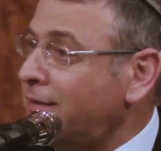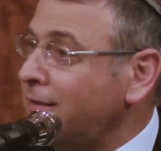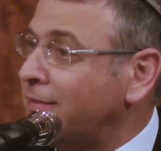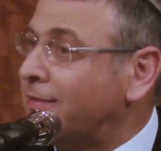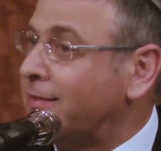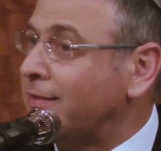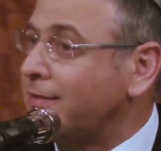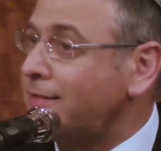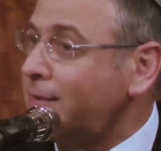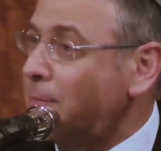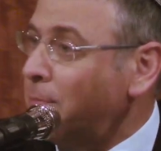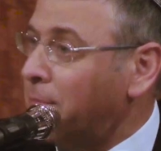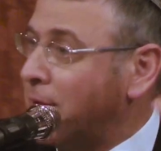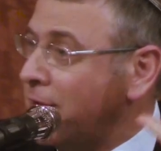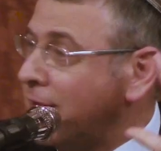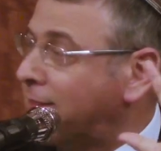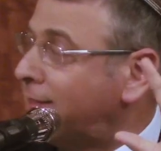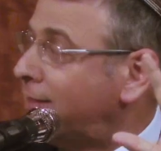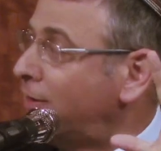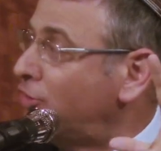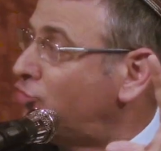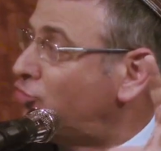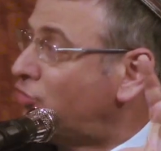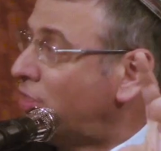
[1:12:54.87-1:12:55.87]
This is a
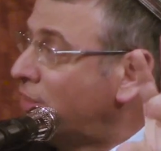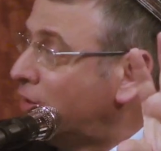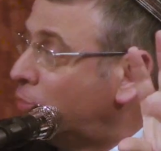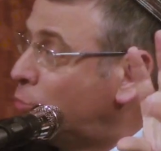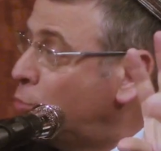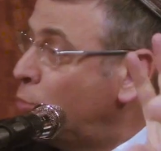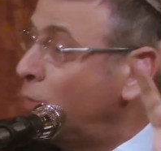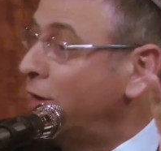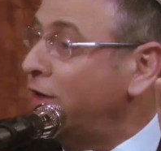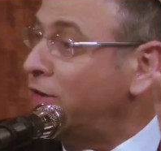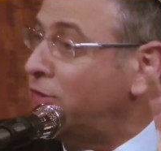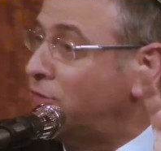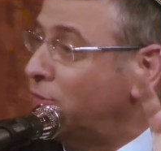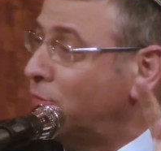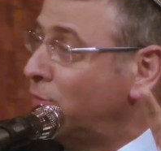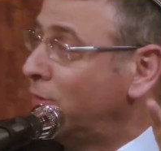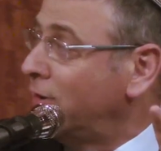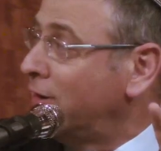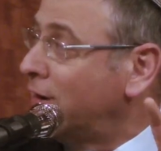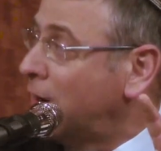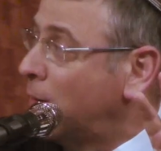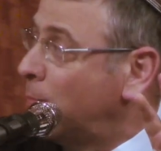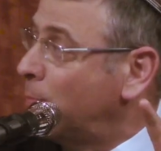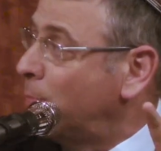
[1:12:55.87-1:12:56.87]
message that we do
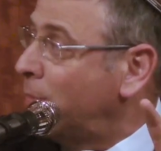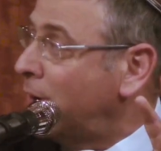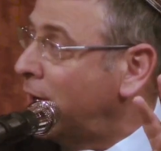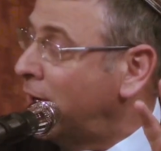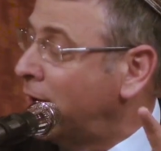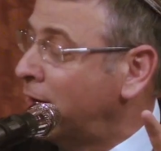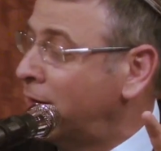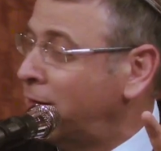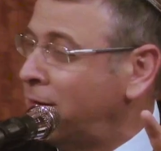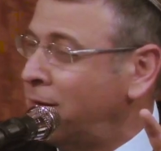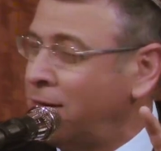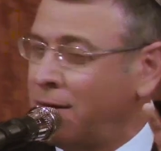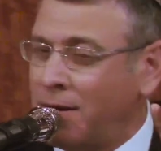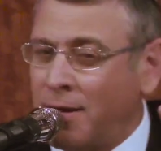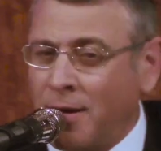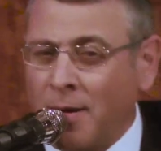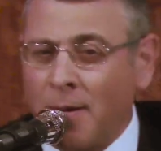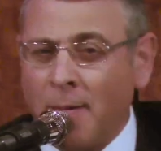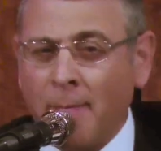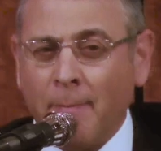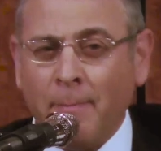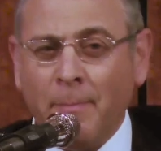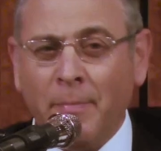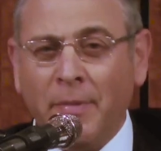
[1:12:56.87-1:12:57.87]
in Ramban.
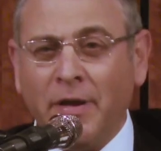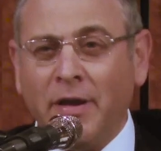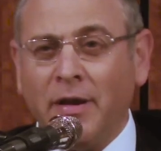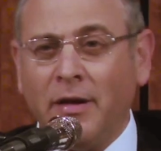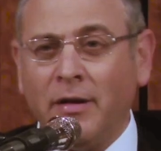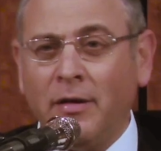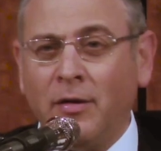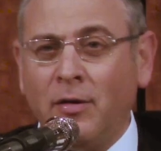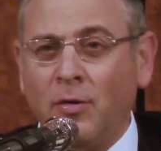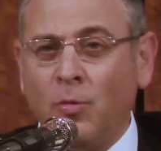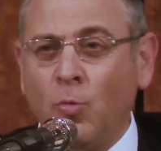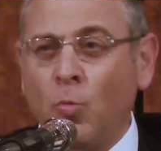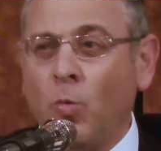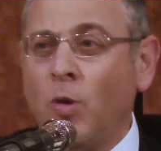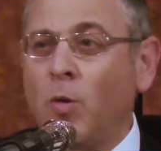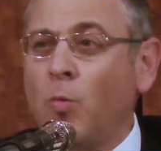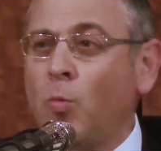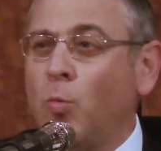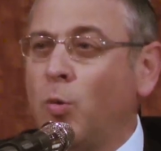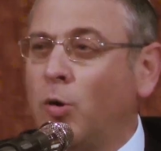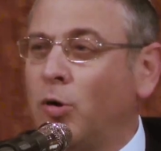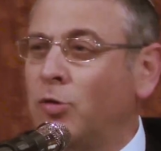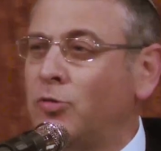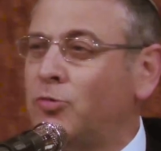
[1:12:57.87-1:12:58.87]
We
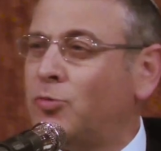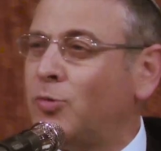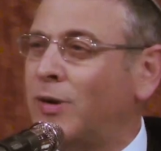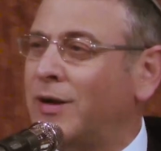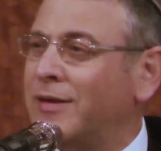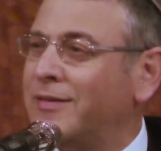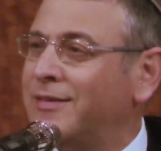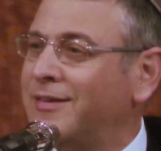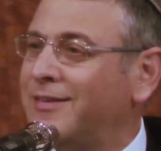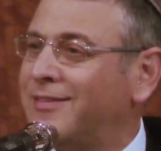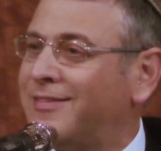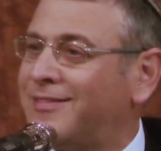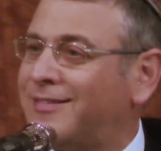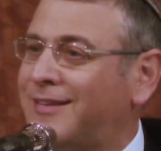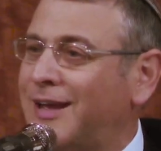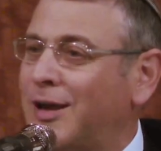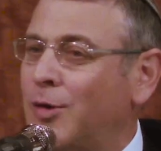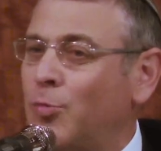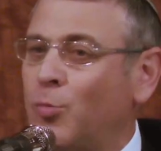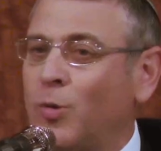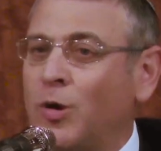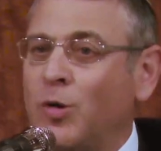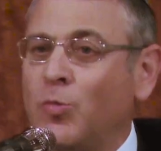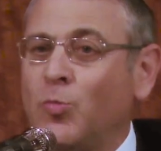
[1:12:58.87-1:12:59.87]
want to
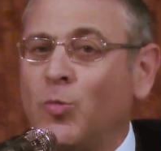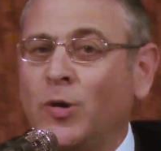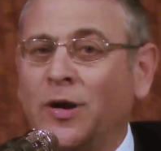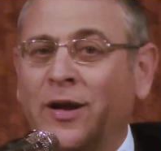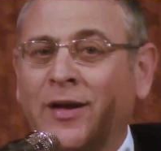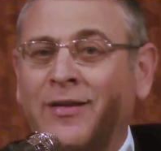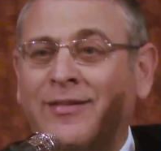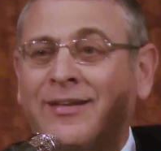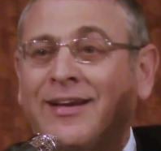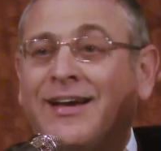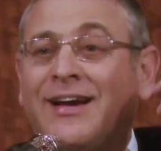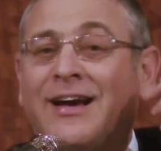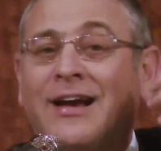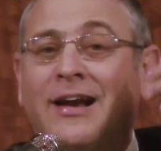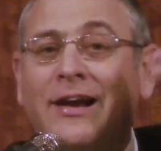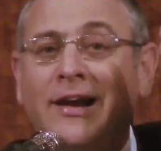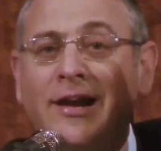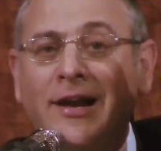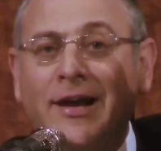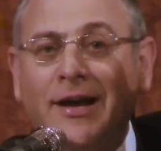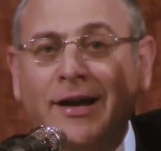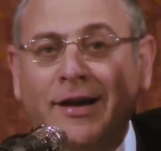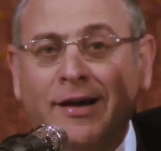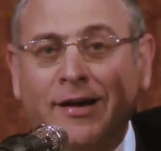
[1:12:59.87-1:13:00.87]
understand when we
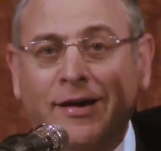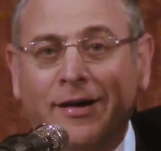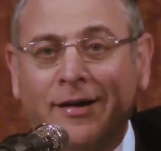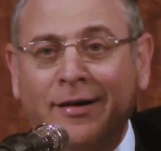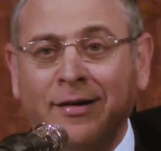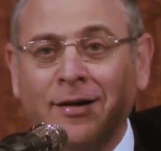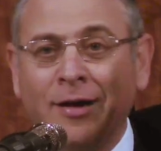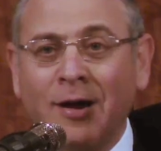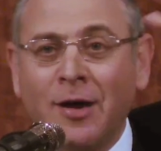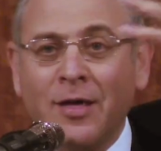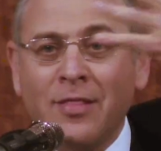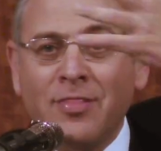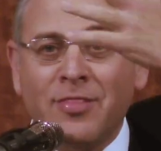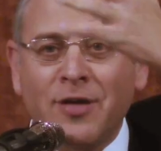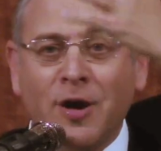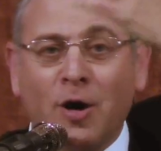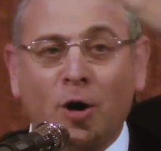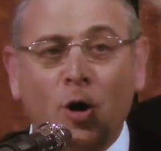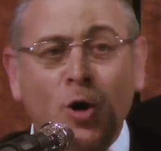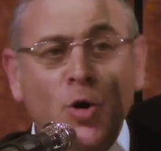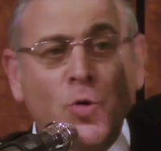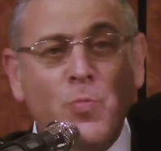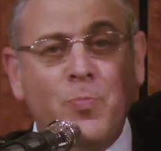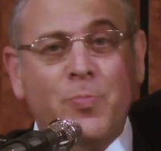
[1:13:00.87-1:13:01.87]
declare
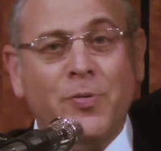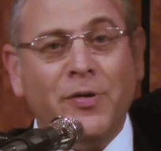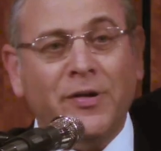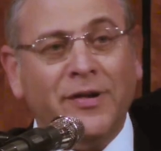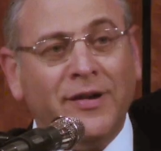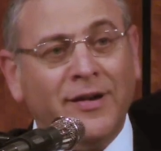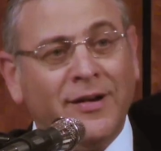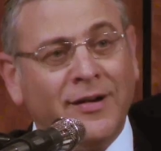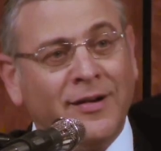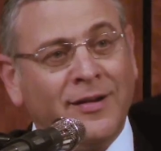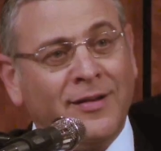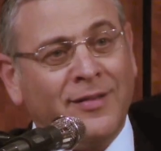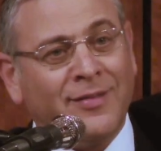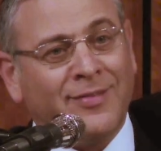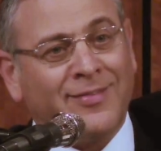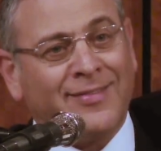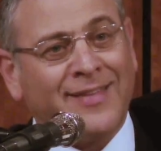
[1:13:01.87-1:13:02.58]
the opening